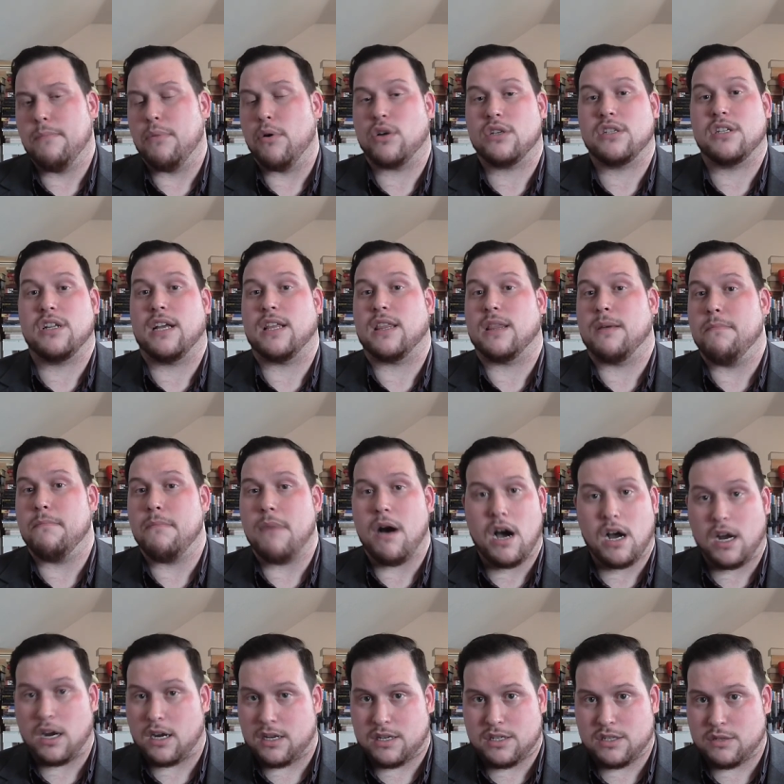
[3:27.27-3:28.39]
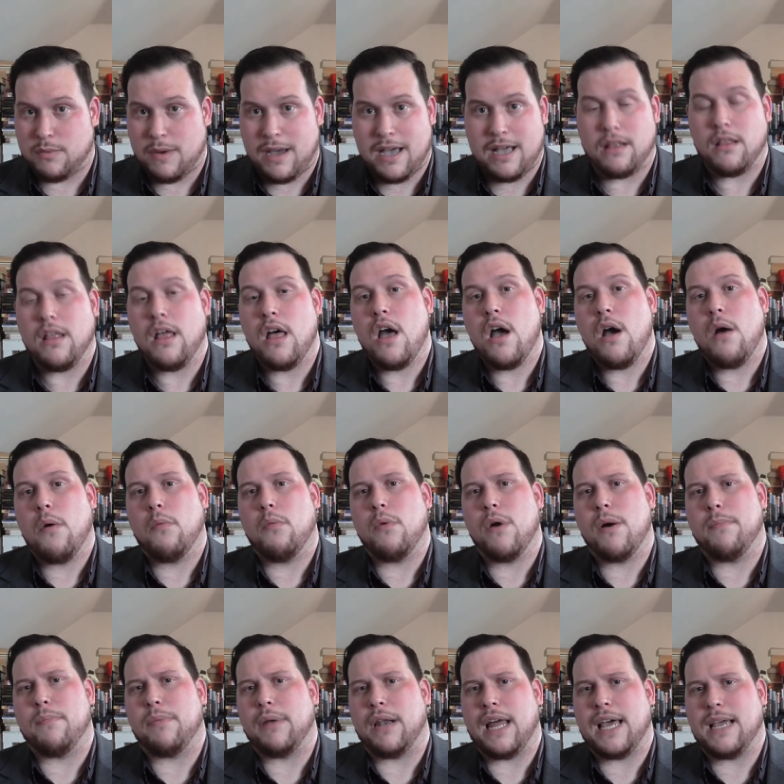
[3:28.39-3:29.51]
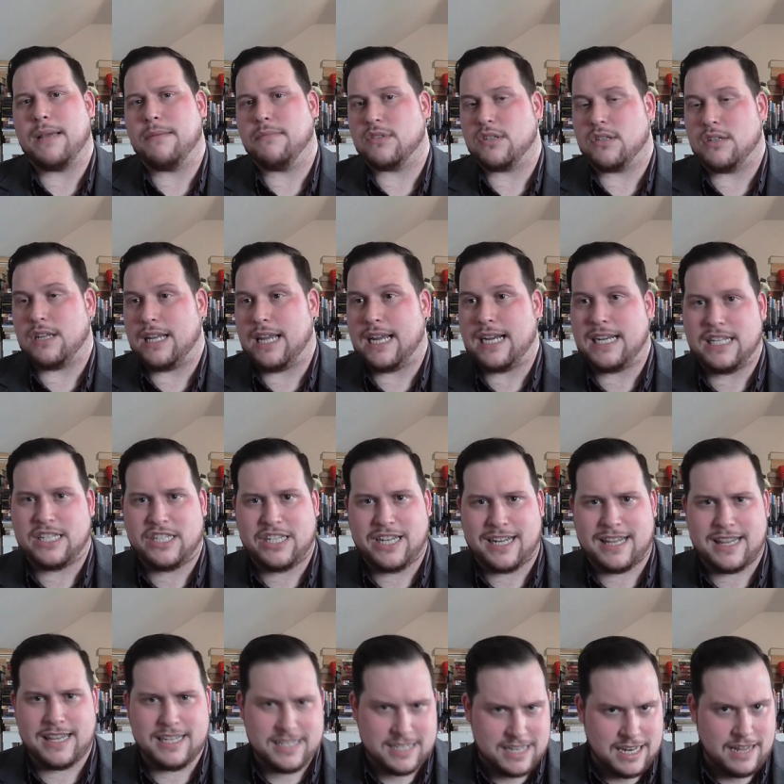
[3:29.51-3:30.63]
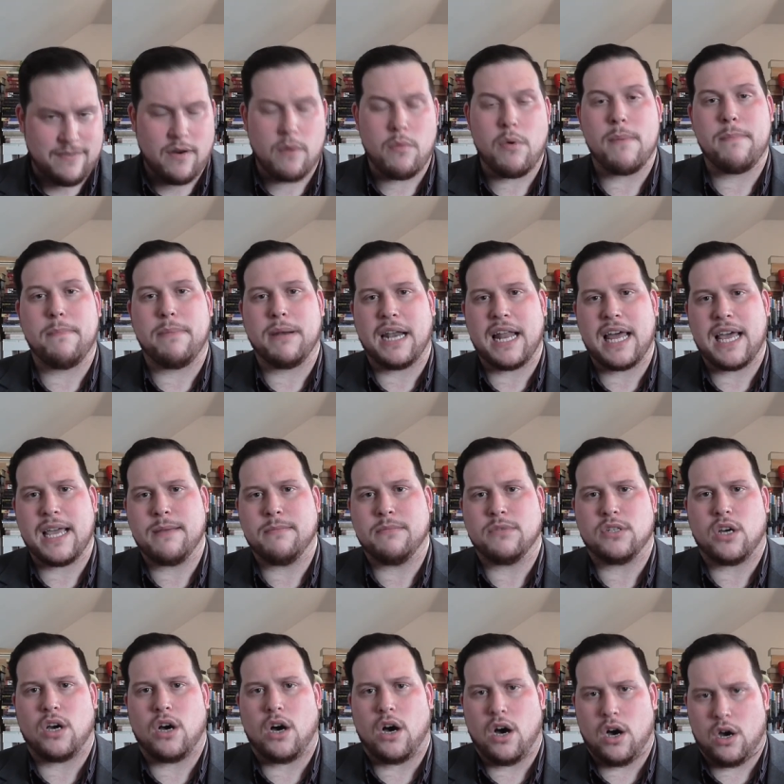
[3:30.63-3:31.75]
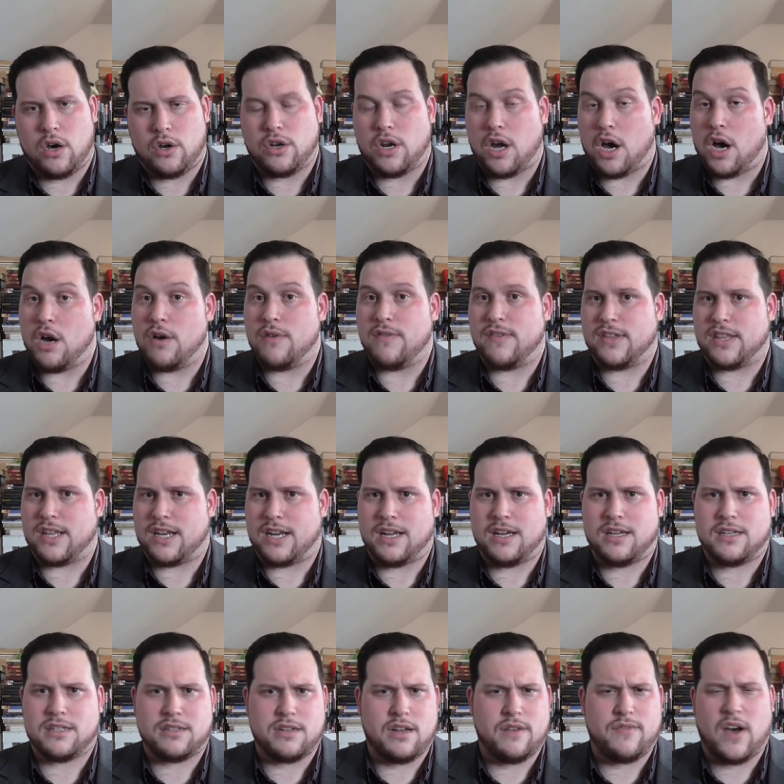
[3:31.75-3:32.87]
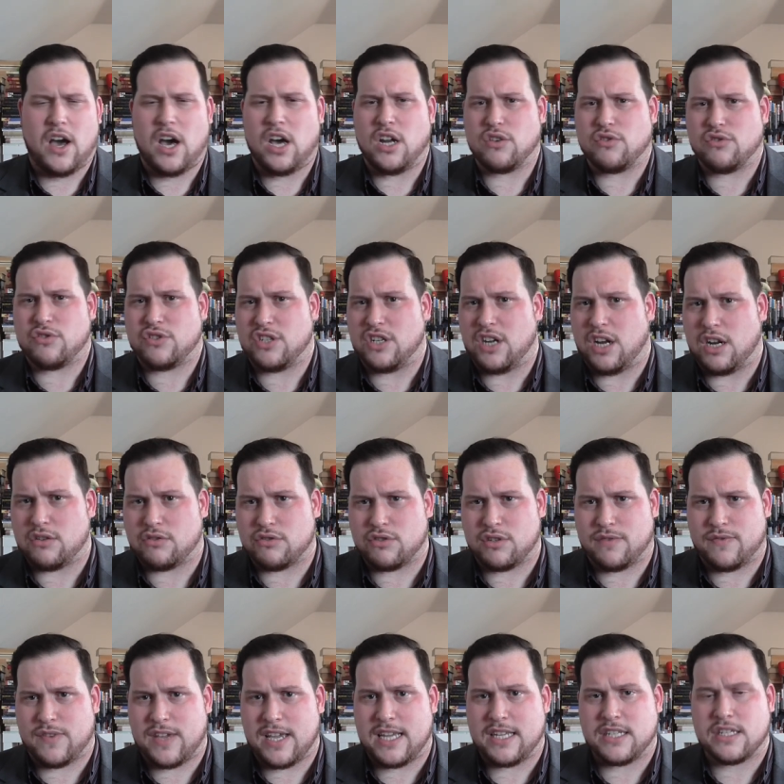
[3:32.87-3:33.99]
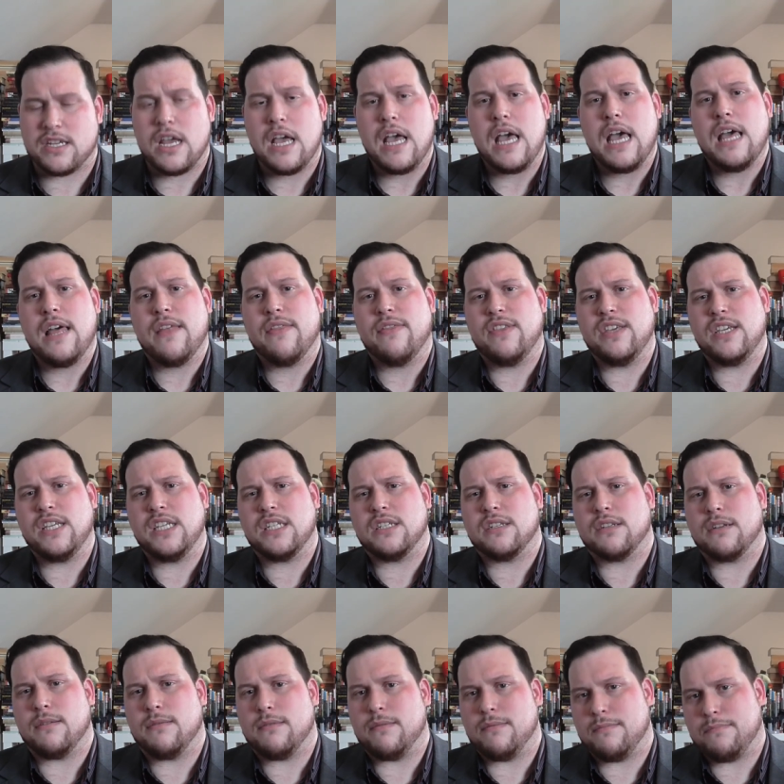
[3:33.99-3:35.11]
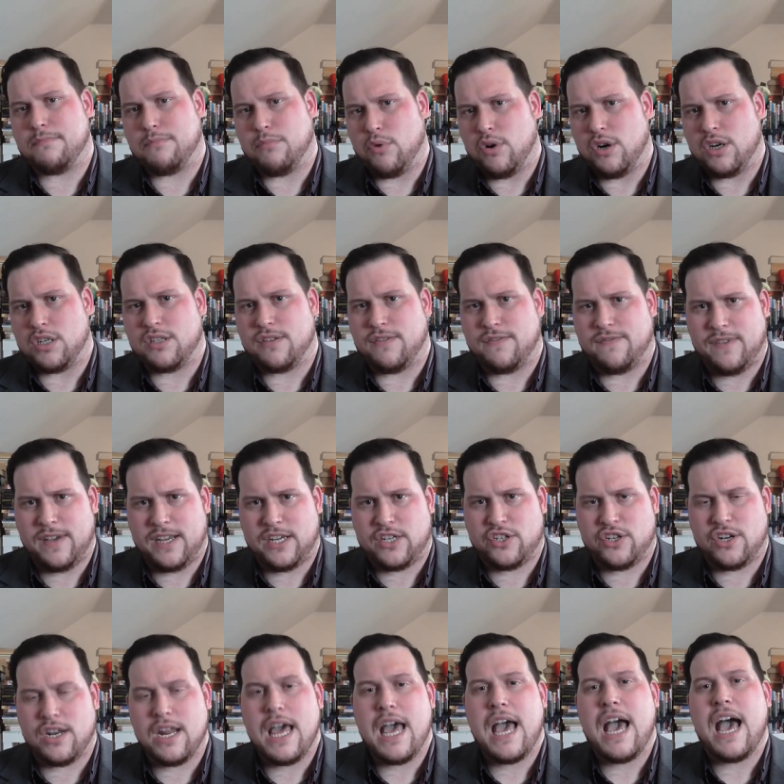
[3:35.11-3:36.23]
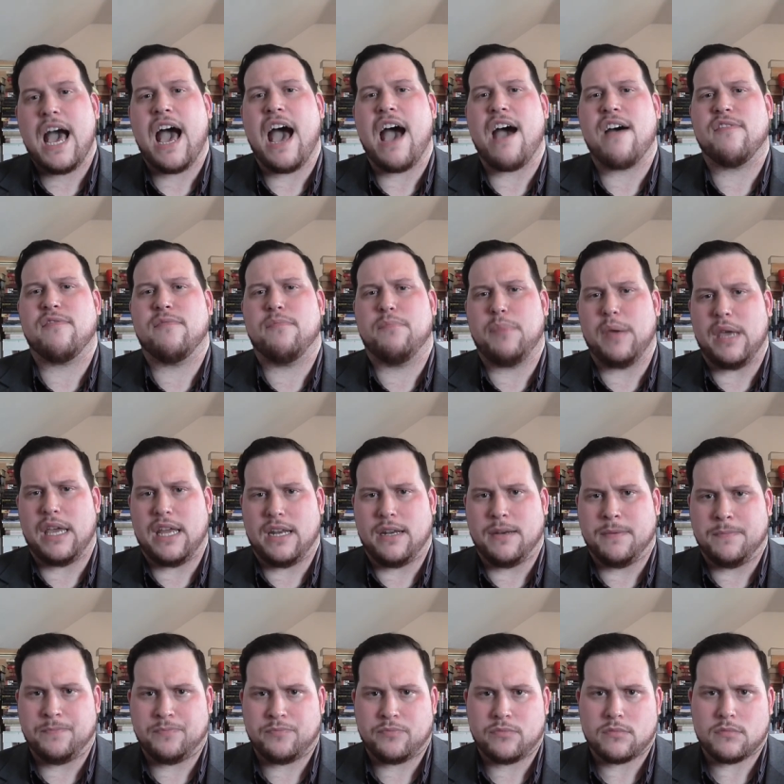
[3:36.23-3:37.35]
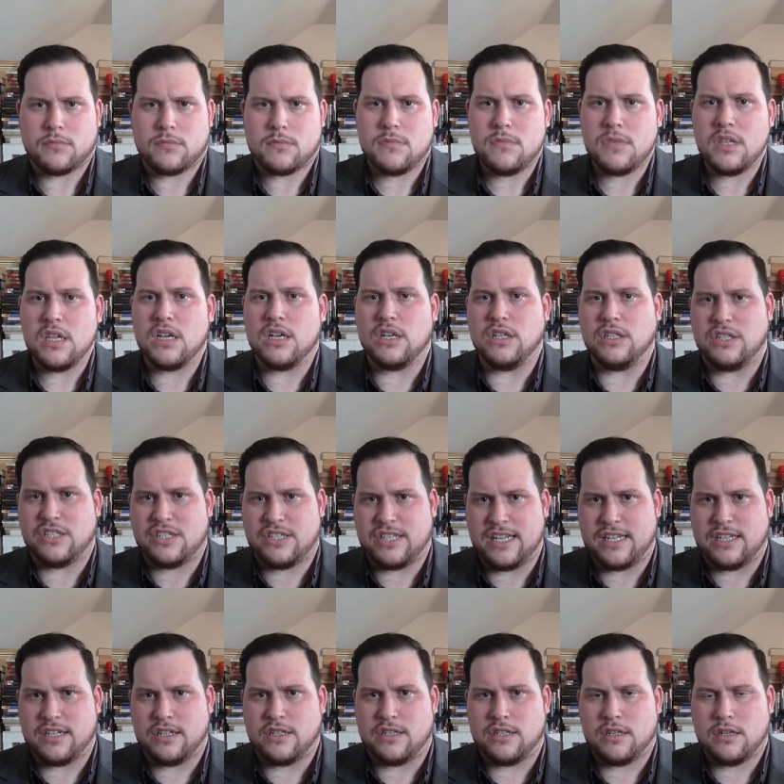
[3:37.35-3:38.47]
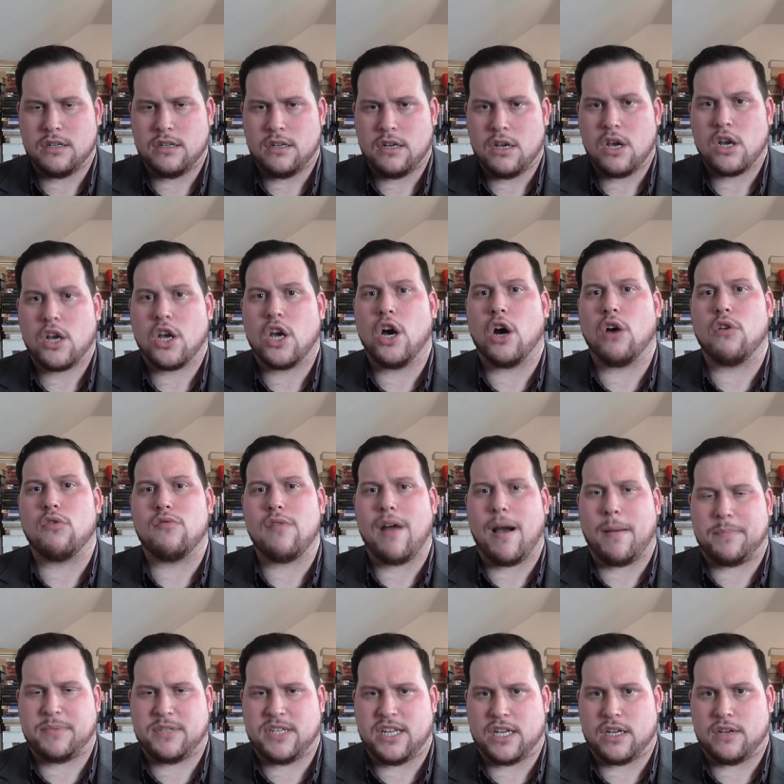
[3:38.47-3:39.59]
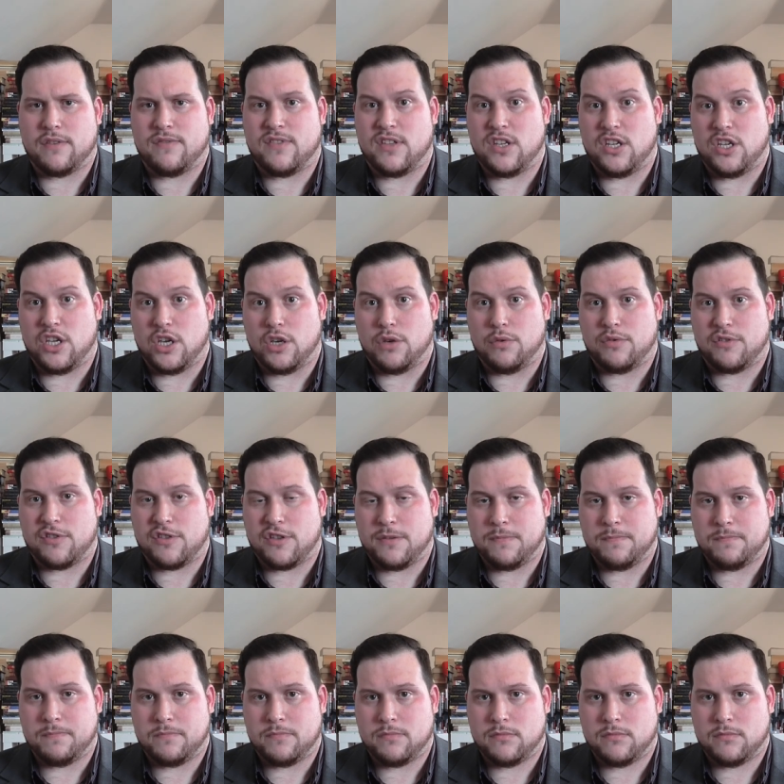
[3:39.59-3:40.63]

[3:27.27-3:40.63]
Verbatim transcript: books like The Monk as well, were blamed, Lady Chatterley's Lover were blamed on over the last, over hundreds and hundreds of years. These works of fiction have been considered corrupting of the youth.